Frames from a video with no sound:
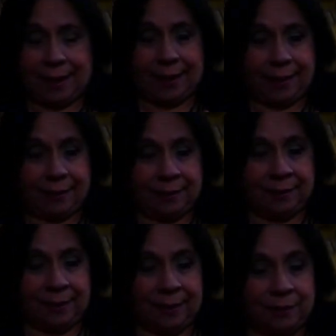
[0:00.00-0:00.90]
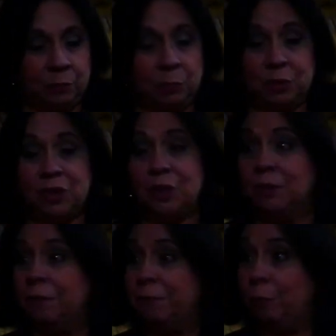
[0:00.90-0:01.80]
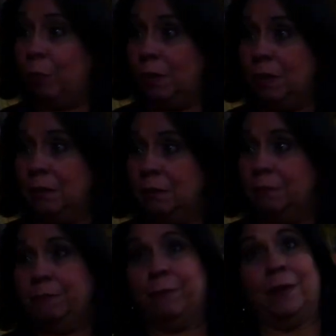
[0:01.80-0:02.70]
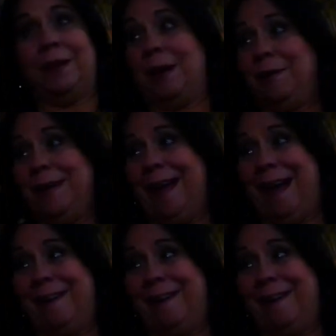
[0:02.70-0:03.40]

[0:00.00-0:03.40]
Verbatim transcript: and, and we would sit on the floor for an hour and a